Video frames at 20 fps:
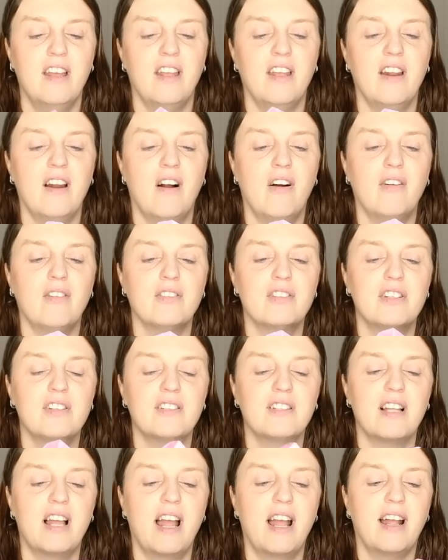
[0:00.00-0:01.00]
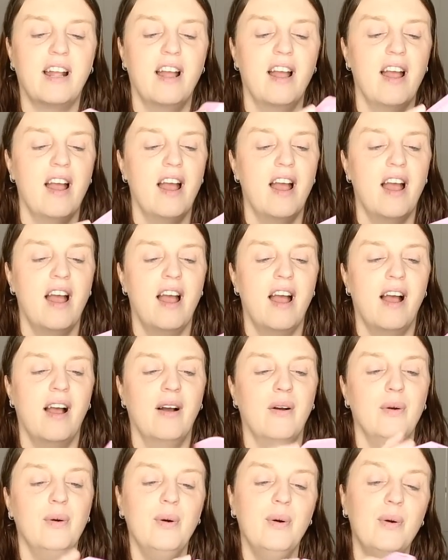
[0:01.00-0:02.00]
You know, she's like,
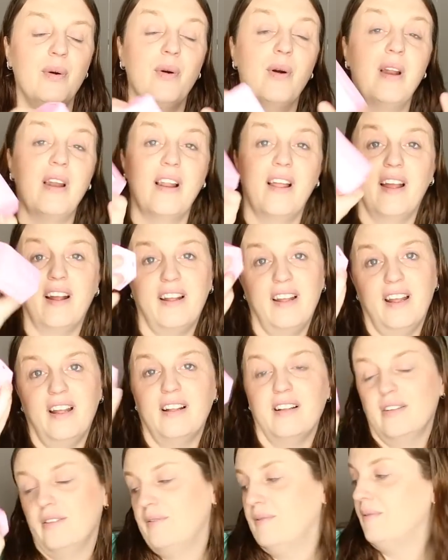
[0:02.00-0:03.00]
ooh, and like,